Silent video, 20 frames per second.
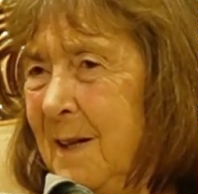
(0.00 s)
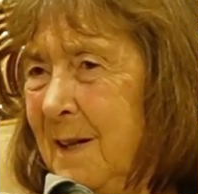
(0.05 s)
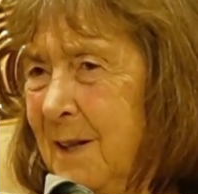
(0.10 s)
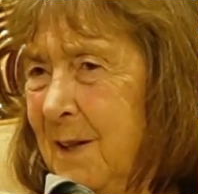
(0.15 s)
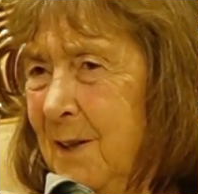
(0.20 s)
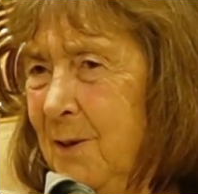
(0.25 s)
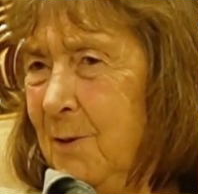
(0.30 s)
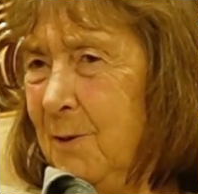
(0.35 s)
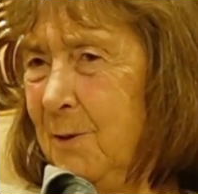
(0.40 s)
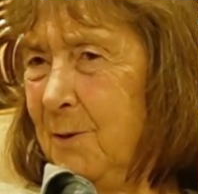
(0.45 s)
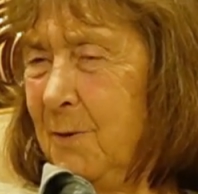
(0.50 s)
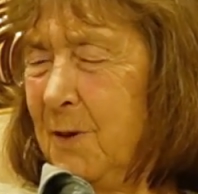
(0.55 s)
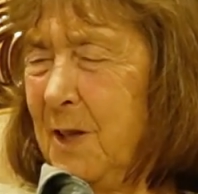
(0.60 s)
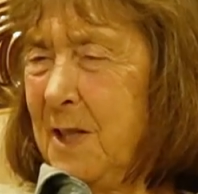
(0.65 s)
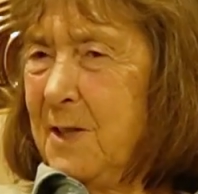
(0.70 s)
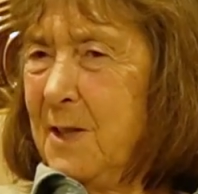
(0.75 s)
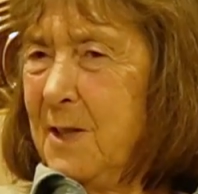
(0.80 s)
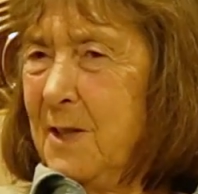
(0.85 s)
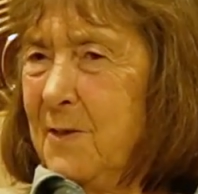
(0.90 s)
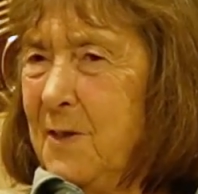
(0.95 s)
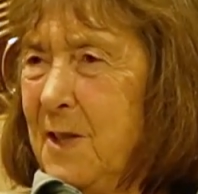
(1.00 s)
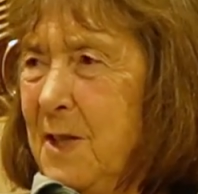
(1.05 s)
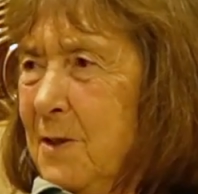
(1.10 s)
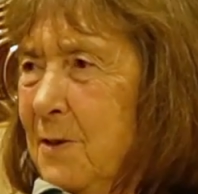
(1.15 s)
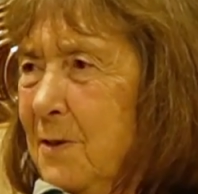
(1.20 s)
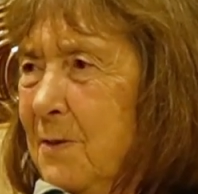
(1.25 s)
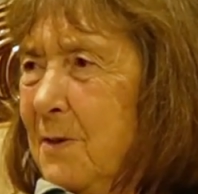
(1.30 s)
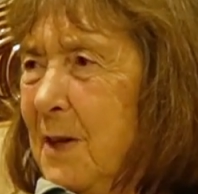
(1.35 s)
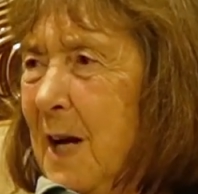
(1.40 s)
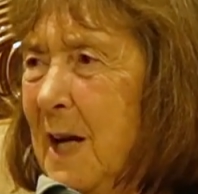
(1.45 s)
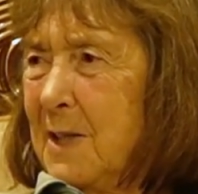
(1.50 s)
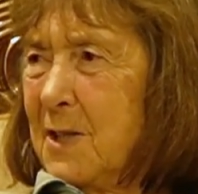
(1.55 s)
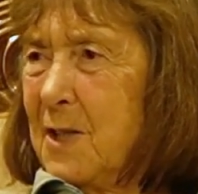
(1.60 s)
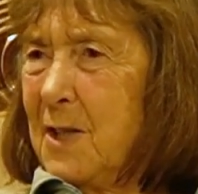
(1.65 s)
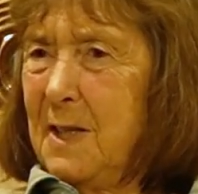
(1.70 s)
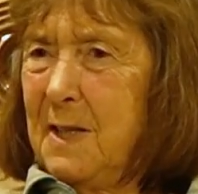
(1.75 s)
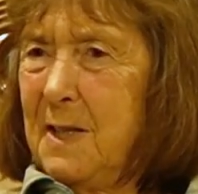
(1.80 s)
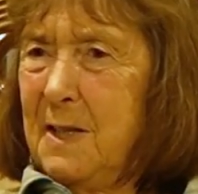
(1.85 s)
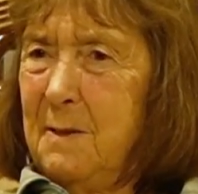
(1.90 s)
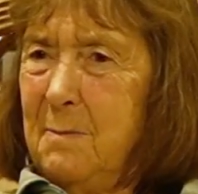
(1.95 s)
they don't
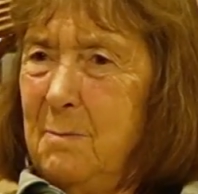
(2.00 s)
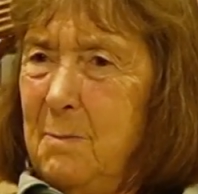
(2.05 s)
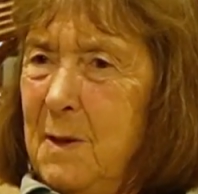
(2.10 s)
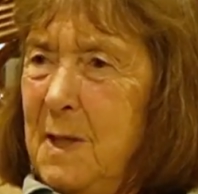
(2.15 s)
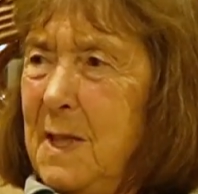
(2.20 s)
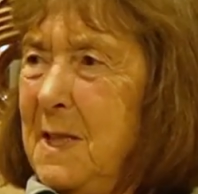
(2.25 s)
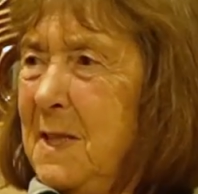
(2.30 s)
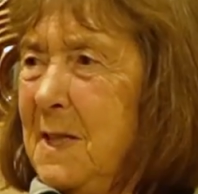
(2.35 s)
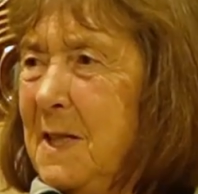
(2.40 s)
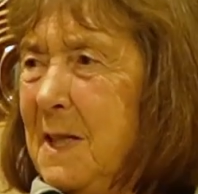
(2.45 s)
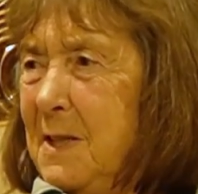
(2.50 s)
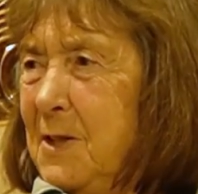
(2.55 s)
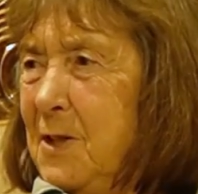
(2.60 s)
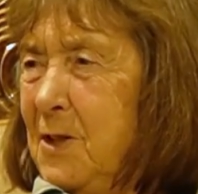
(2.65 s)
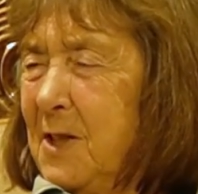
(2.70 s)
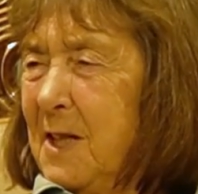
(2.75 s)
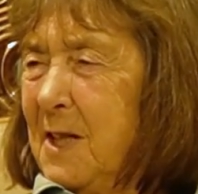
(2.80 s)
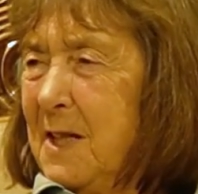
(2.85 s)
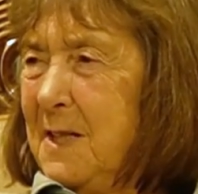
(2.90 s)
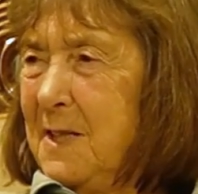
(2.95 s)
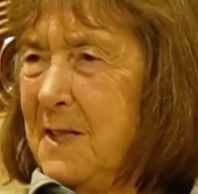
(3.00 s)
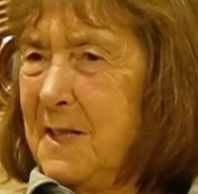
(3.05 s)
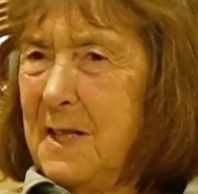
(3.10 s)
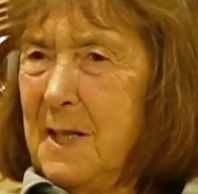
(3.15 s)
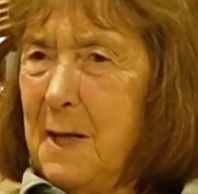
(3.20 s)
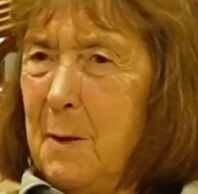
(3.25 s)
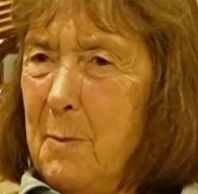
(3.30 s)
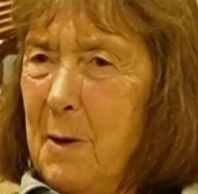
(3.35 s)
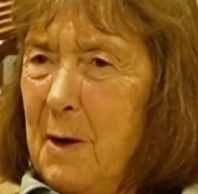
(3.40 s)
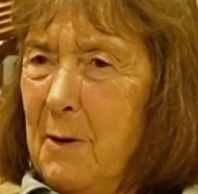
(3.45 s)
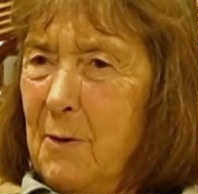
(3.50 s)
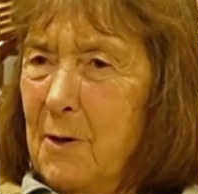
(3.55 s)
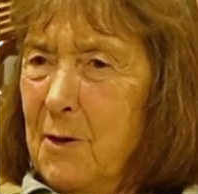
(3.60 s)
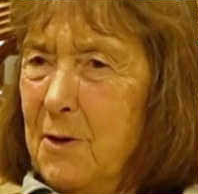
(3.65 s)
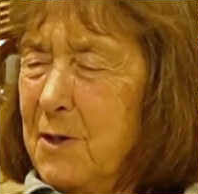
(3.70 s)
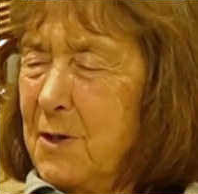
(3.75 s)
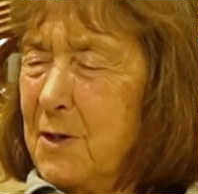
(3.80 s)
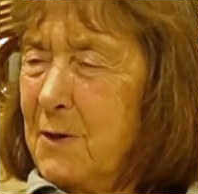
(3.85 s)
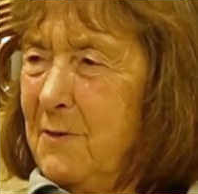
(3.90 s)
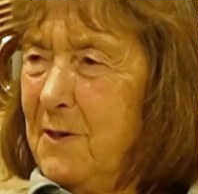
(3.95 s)
actually need educating about
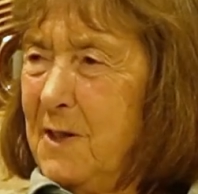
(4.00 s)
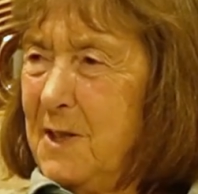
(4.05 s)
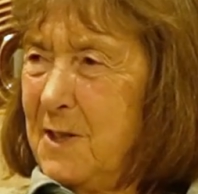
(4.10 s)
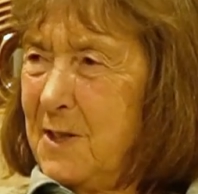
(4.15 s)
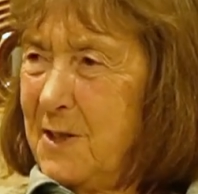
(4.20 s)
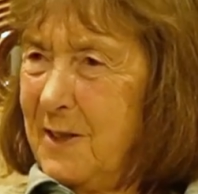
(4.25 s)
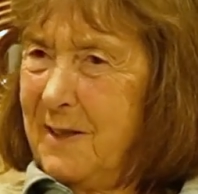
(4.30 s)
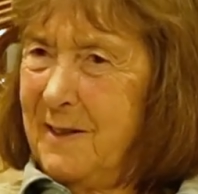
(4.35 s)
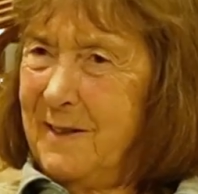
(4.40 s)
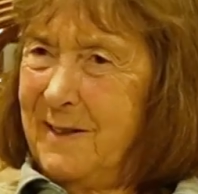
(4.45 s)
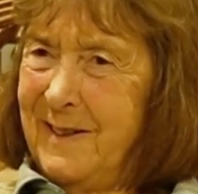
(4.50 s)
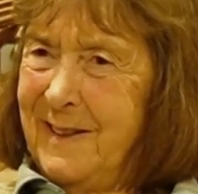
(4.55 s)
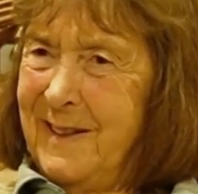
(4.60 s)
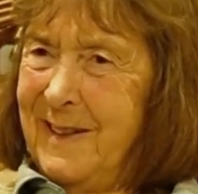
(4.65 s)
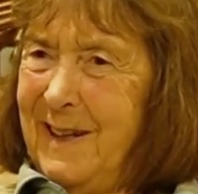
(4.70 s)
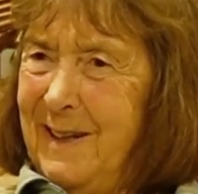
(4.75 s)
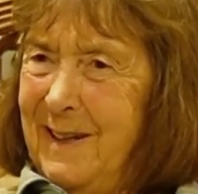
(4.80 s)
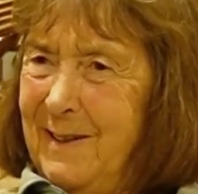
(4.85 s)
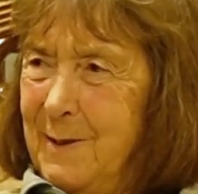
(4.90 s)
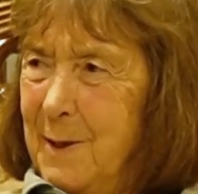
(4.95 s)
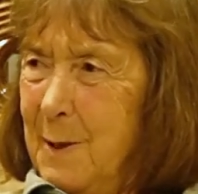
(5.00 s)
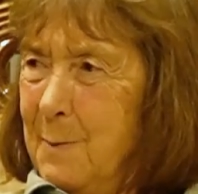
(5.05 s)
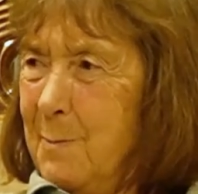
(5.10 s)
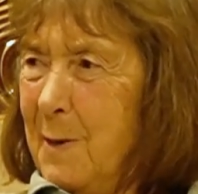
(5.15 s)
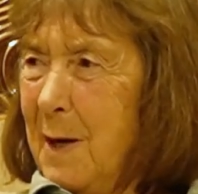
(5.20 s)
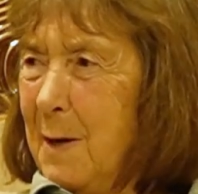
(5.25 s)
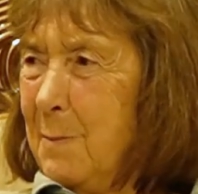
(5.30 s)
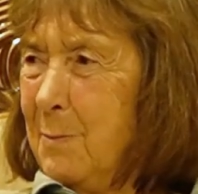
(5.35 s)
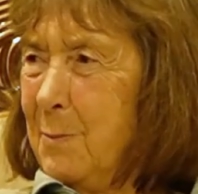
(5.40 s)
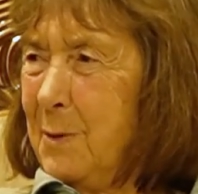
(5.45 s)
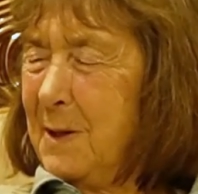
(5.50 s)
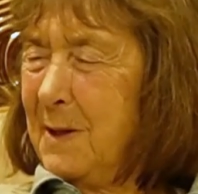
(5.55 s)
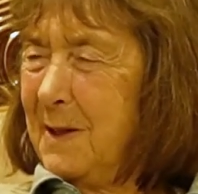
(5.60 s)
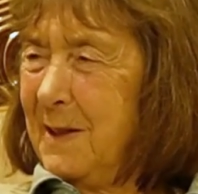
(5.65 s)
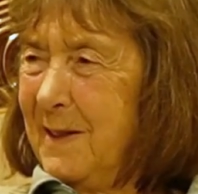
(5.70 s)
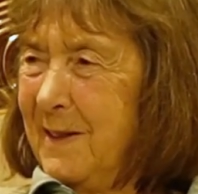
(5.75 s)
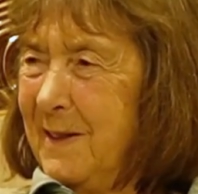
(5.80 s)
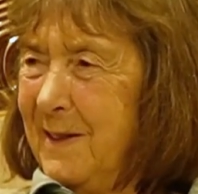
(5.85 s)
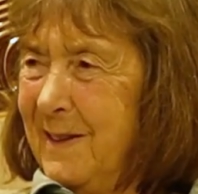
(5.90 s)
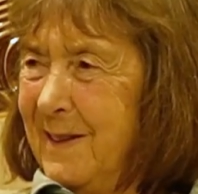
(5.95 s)
conservation, in my
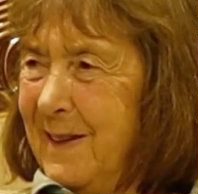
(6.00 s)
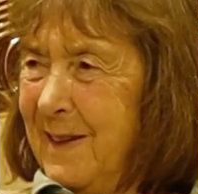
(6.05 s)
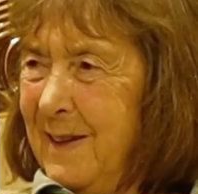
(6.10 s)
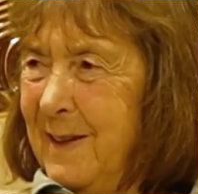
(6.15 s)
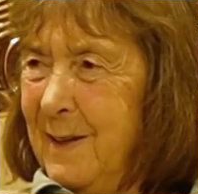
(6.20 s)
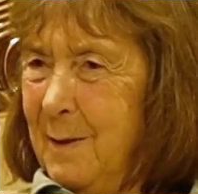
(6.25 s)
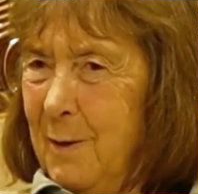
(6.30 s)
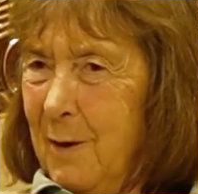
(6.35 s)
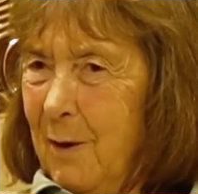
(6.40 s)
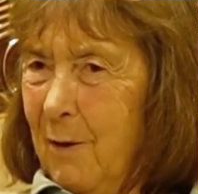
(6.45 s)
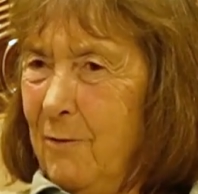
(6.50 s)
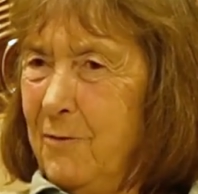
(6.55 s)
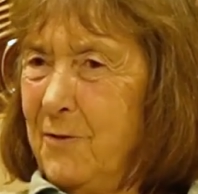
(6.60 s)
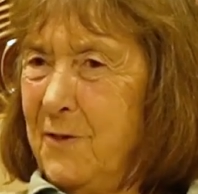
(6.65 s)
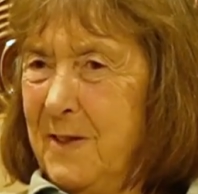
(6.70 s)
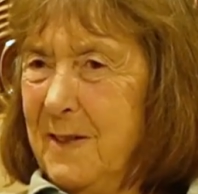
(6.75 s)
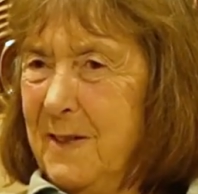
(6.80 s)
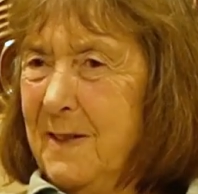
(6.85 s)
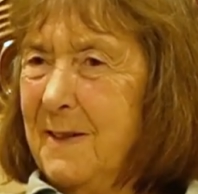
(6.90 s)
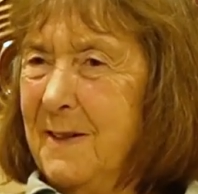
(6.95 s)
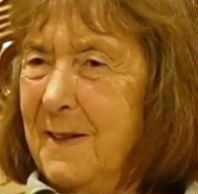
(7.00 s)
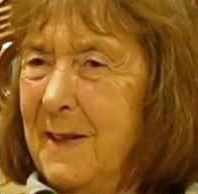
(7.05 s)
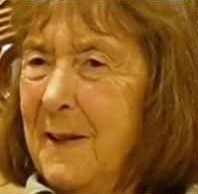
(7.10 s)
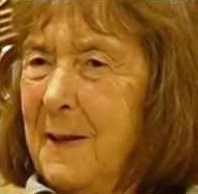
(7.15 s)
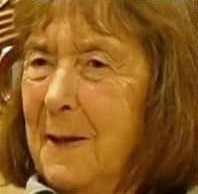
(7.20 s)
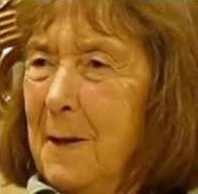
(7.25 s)
opinion, often,